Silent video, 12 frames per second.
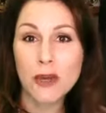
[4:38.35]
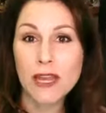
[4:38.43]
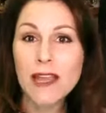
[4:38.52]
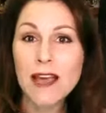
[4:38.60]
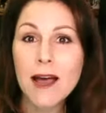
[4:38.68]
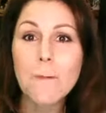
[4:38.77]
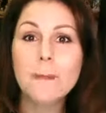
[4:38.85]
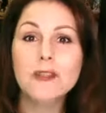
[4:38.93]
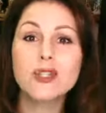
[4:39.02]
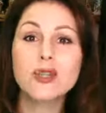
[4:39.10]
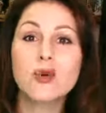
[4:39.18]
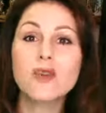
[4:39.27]
income but
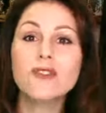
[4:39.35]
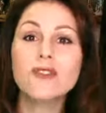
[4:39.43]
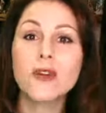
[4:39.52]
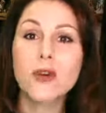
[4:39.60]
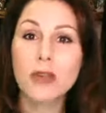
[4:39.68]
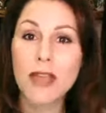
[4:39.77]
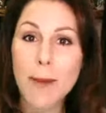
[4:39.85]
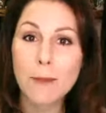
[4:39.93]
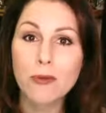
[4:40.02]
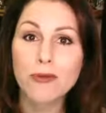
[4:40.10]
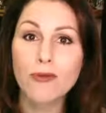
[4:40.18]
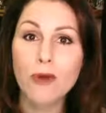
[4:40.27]
you also earn
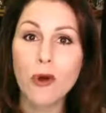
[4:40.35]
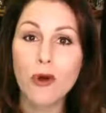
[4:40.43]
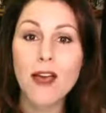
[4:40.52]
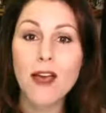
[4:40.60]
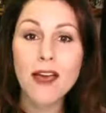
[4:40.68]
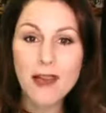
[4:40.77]
capital growth